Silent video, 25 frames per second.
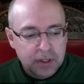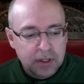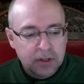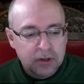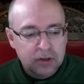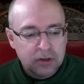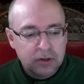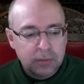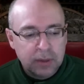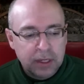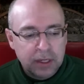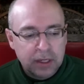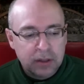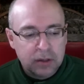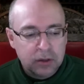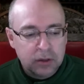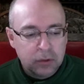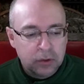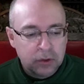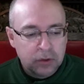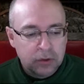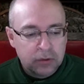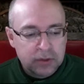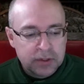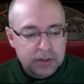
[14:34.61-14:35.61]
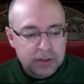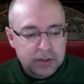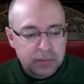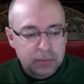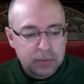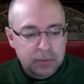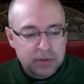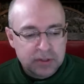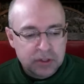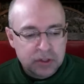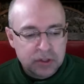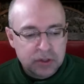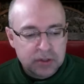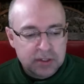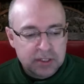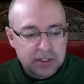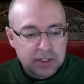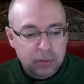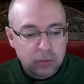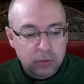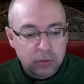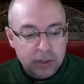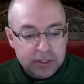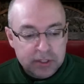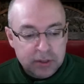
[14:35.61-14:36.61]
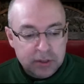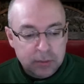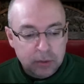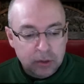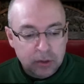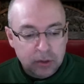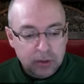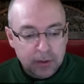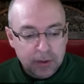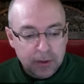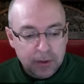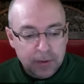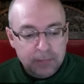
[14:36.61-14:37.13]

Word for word: to make a ludicrous position seem reasonable,